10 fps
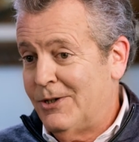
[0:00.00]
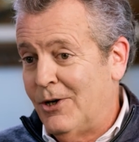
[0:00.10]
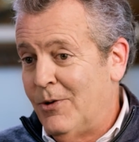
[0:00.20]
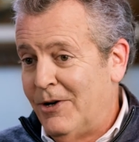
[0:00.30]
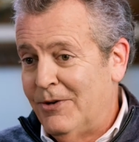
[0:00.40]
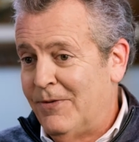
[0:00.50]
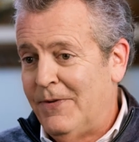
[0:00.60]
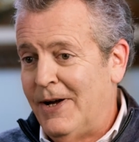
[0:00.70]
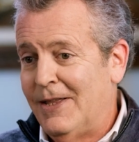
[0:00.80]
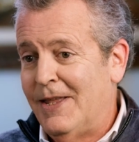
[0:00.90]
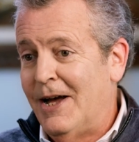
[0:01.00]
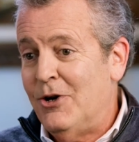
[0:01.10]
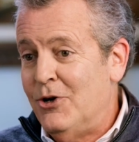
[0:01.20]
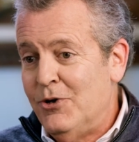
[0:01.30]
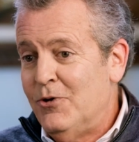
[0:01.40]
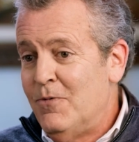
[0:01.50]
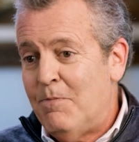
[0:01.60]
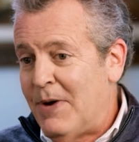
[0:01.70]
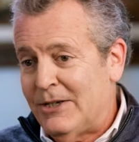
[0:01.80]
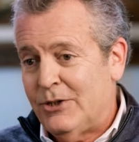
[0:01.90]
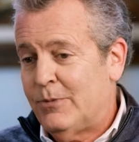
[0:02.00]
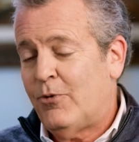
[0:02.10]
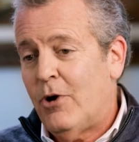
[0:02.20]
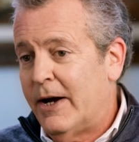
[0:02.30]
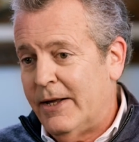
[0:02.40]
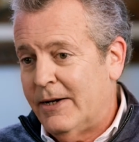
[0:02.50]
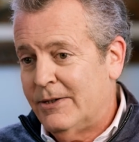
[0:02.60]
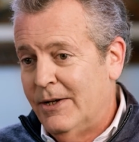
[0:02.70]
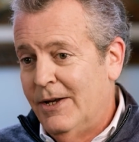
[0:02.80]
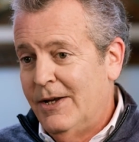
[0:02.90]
to go out and find that new best product.